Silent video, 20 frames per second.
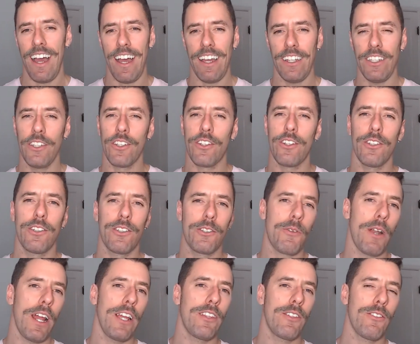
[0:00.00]
you could
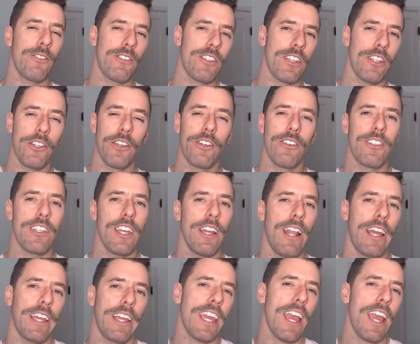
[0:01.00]
say like, yeah,